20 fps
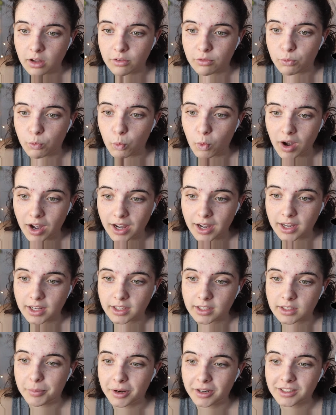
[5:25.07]
of
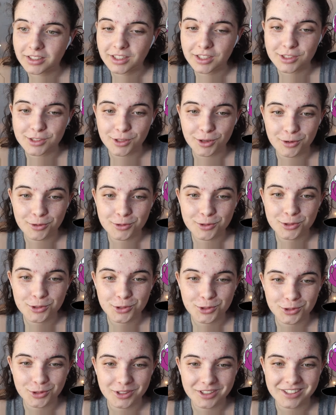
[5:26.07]
wine. Apparently his own
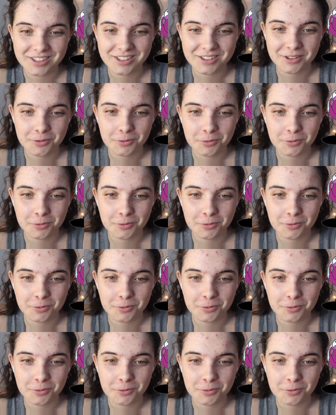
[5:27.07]
choice